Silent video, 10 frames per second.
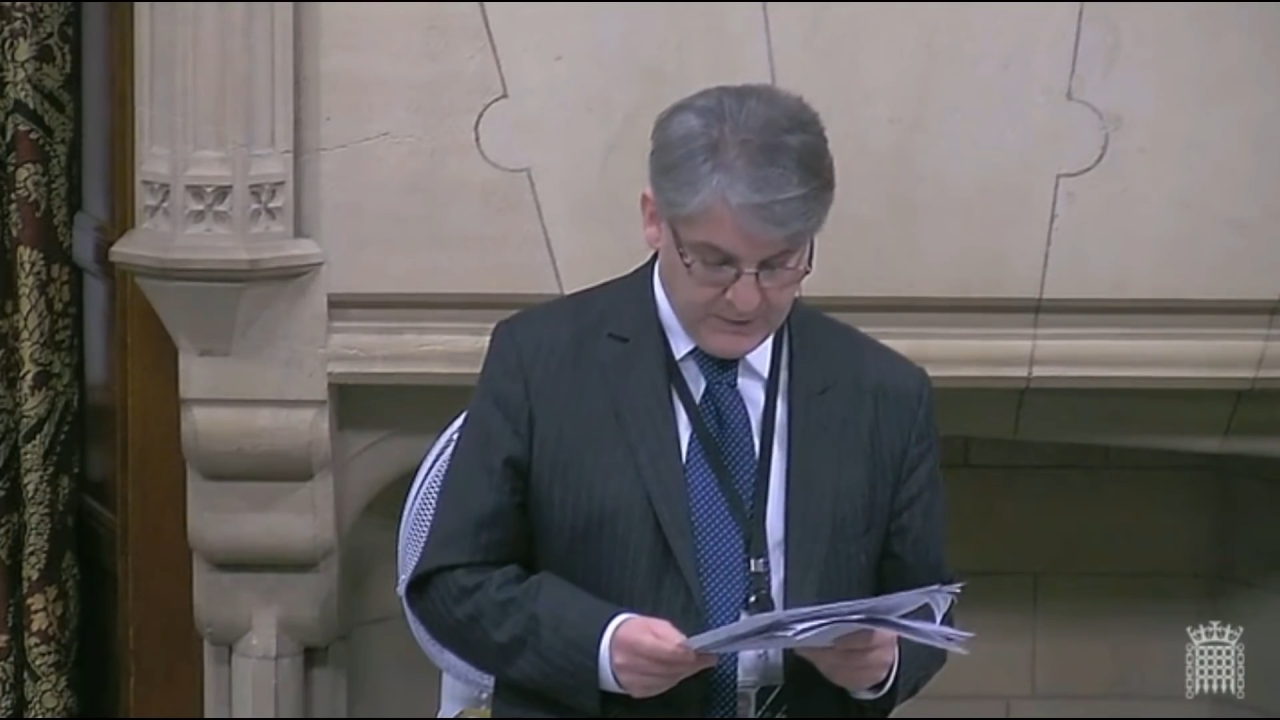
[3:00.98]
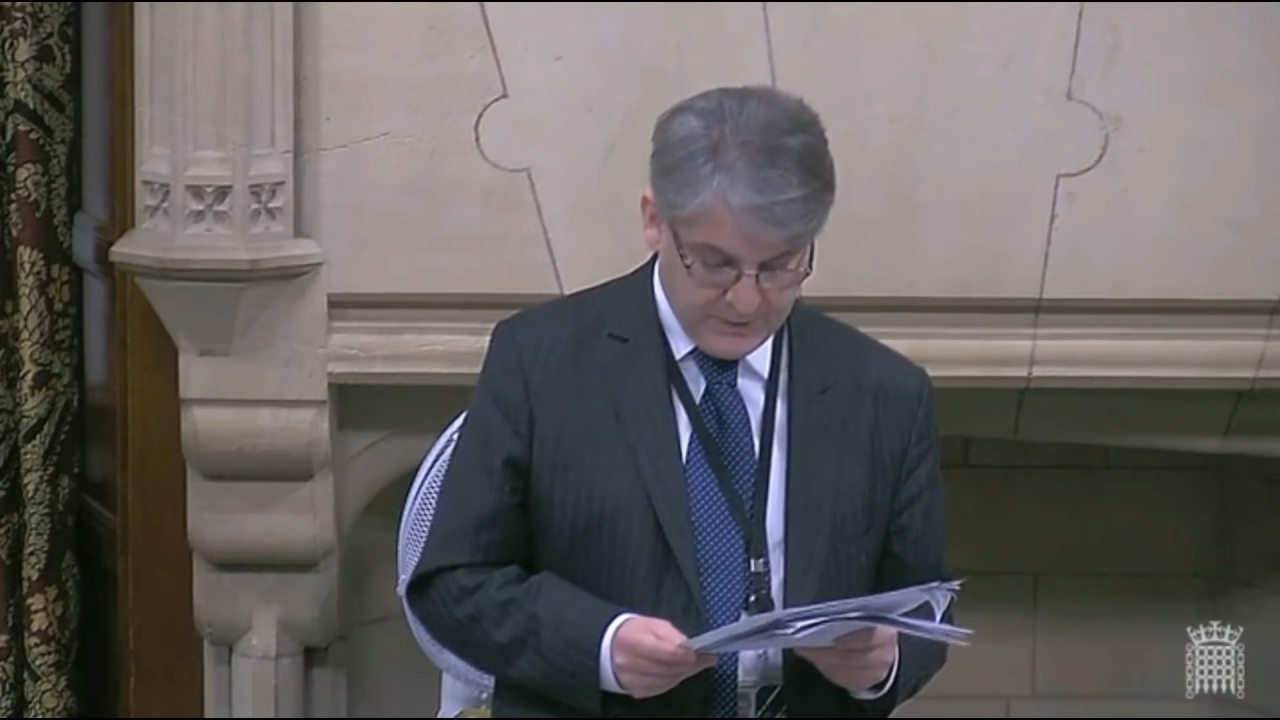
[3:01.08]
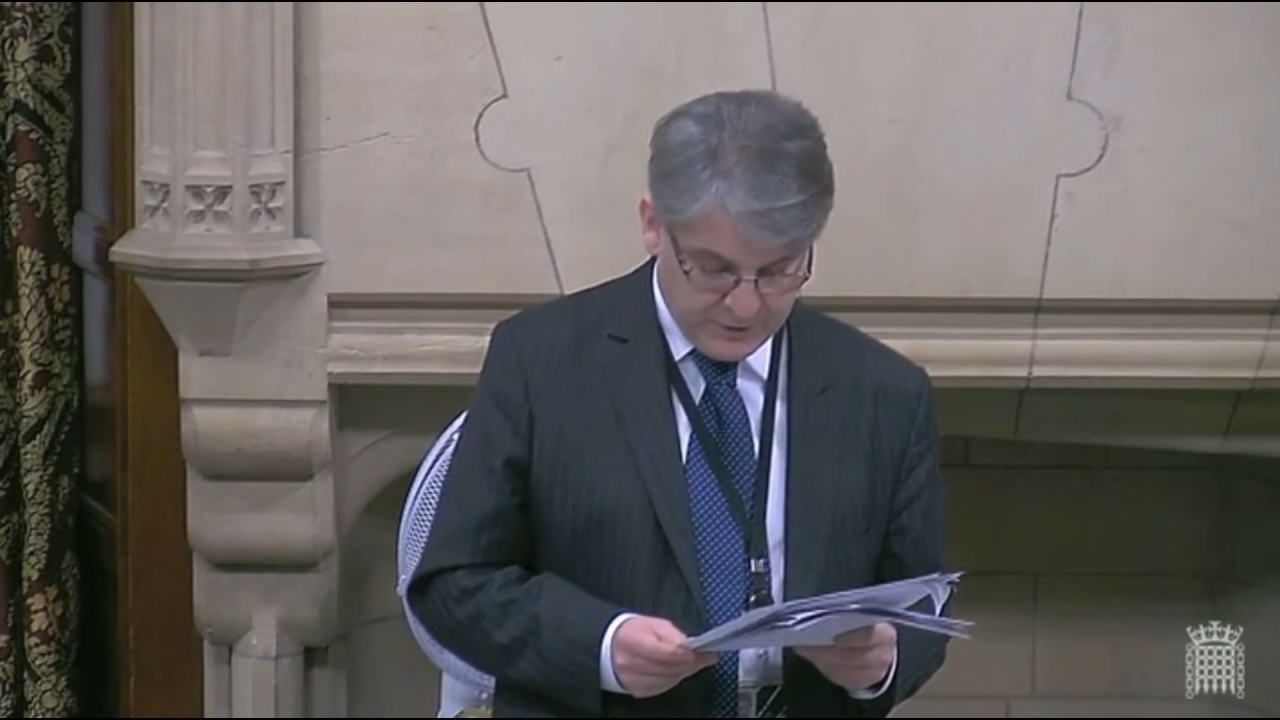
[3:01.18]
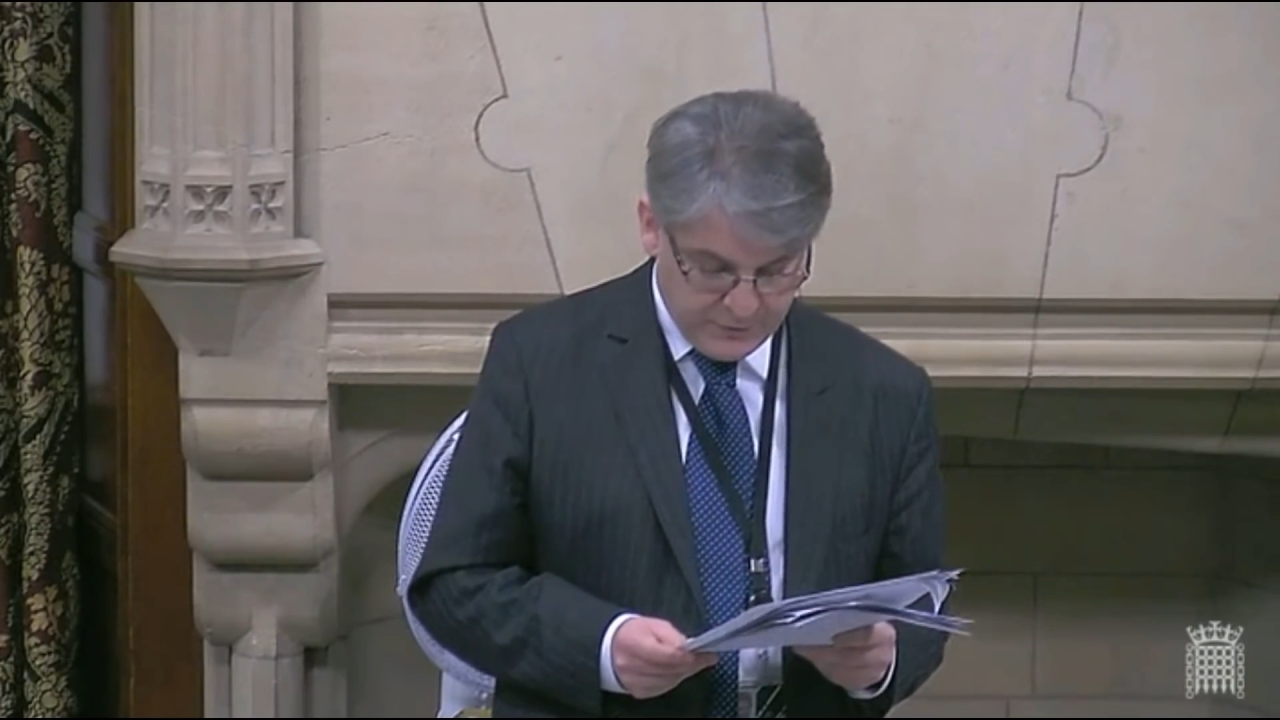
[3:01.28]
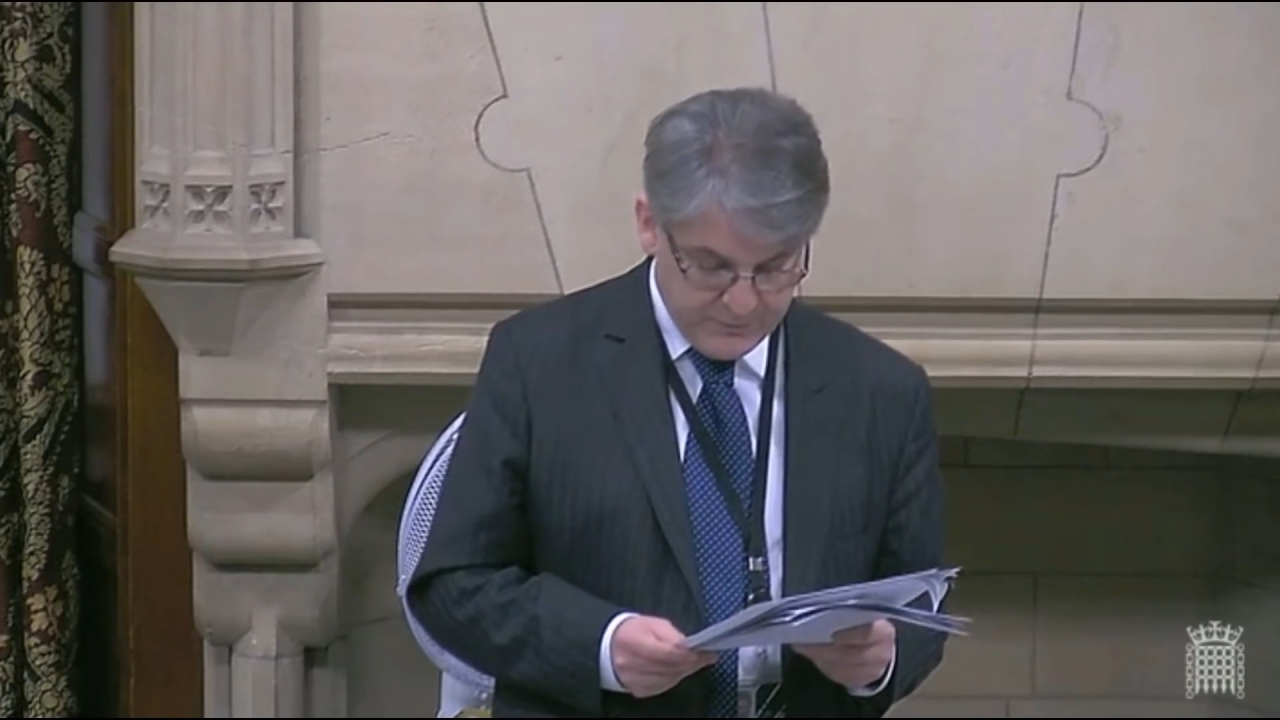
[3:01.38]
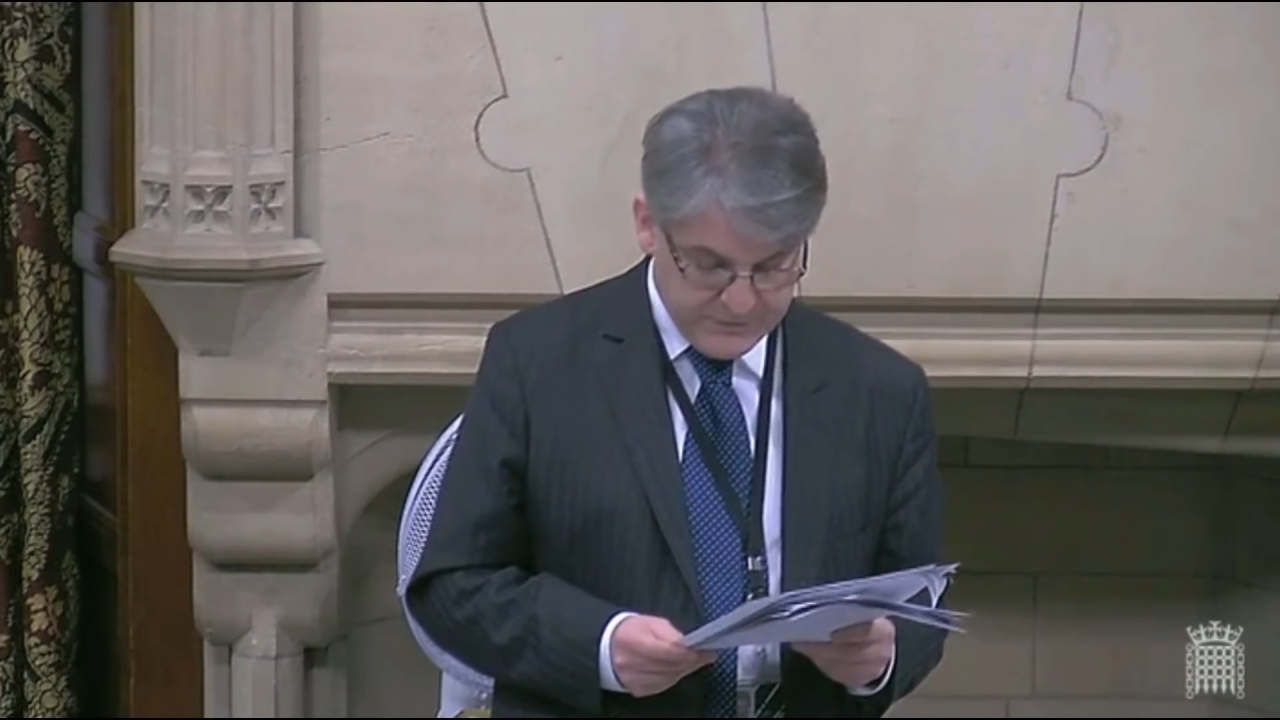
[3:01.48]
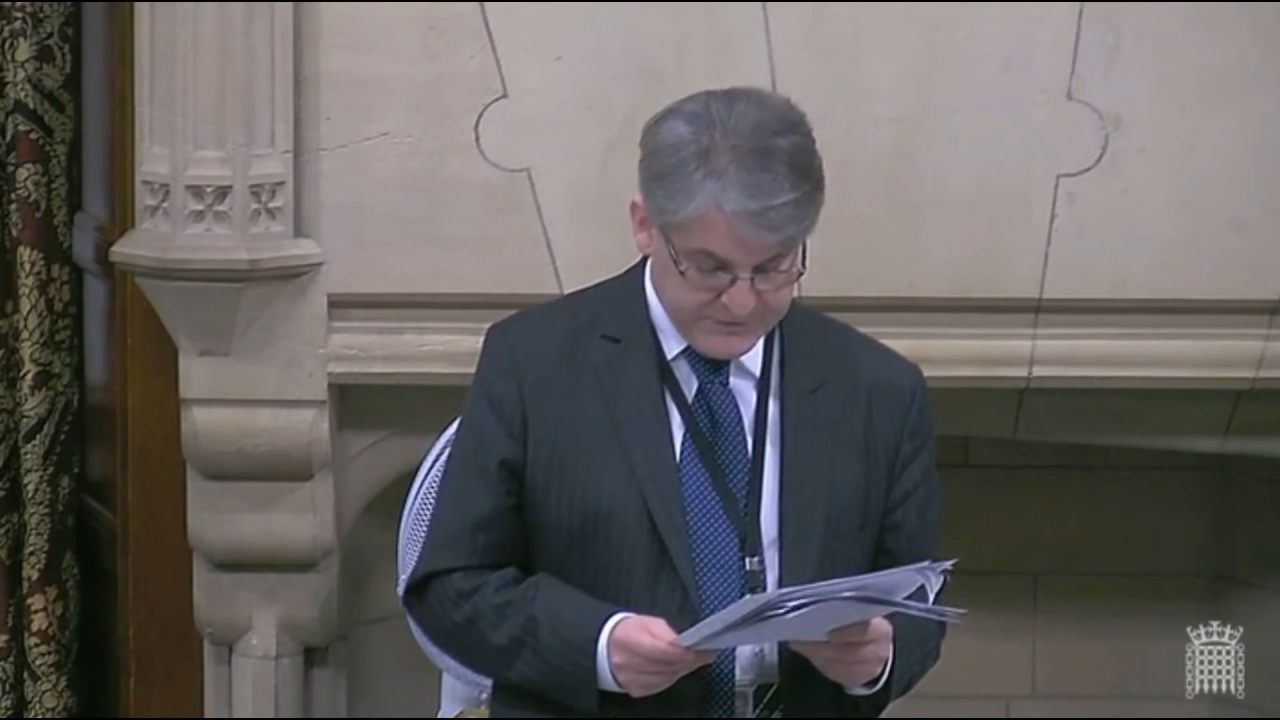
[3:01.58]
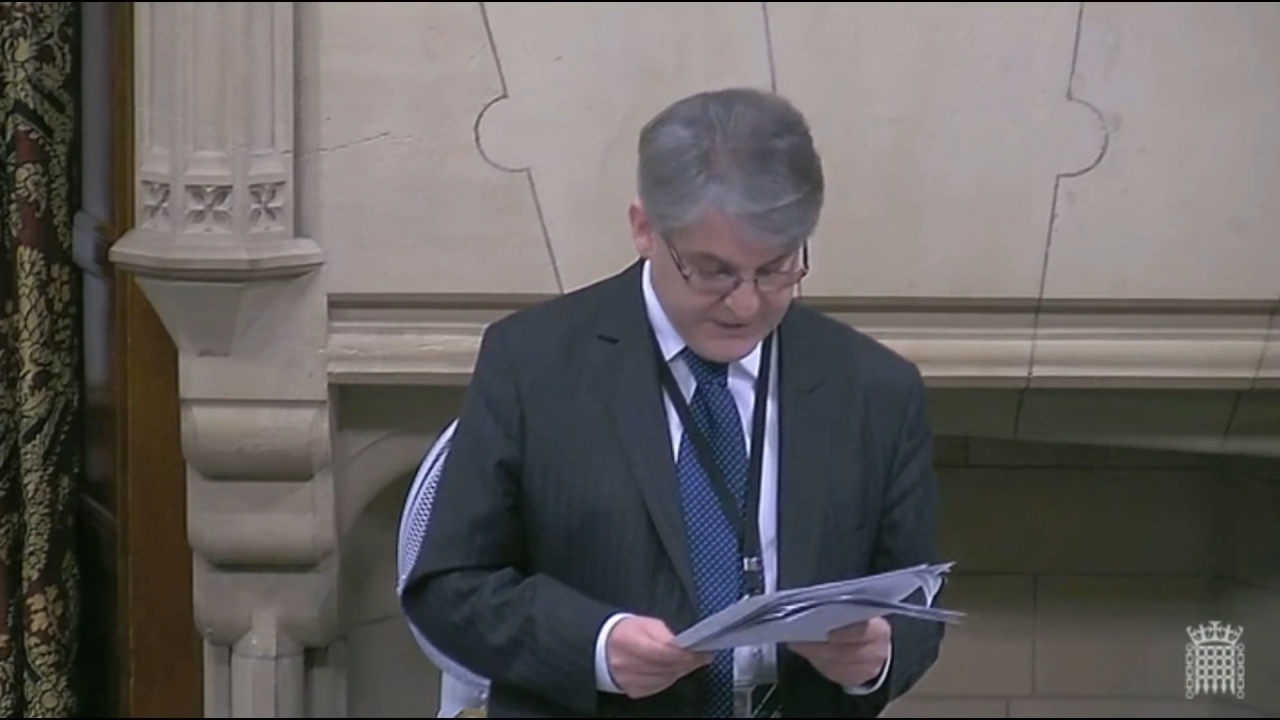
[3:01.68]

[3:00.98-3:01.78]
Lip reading: The government